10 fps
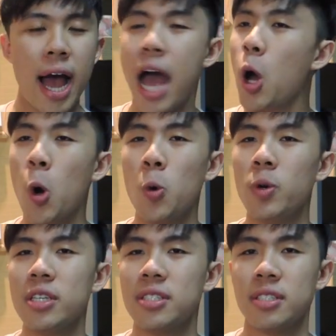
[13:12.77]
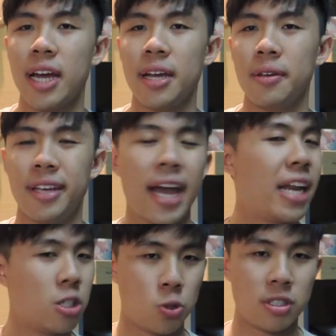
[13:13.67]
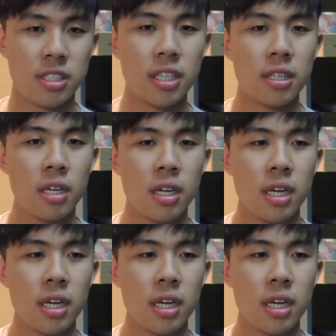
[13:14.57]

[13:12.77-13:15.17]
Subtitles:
I always like get interested.